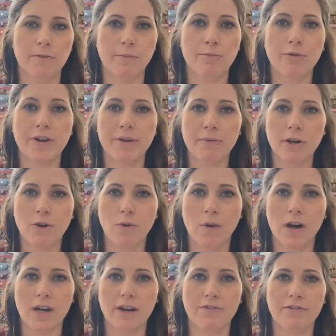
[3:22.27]

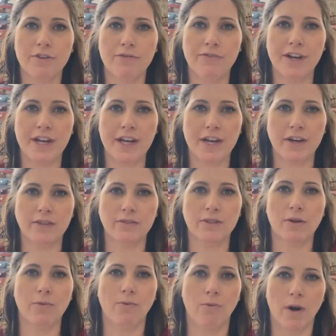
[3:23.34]
pre-record a few
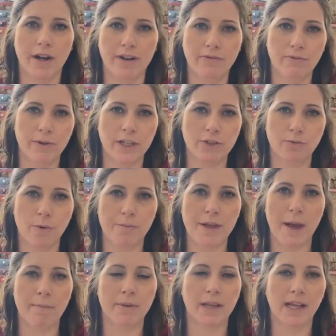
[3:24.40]
videos, one of which will
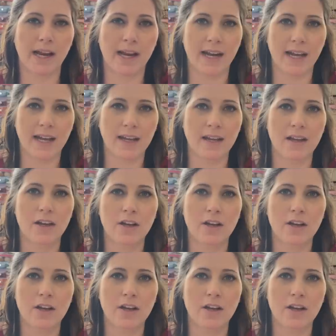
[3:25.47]
be a planning